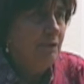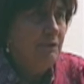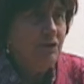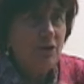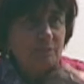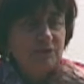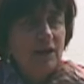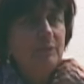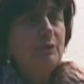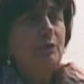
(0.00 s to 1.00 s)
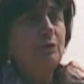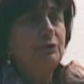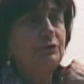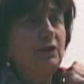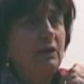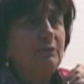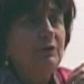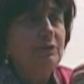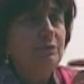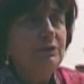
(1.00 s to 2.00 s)
We jump time all the time,
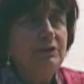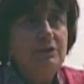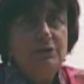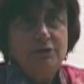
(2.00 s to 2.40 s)
you know, we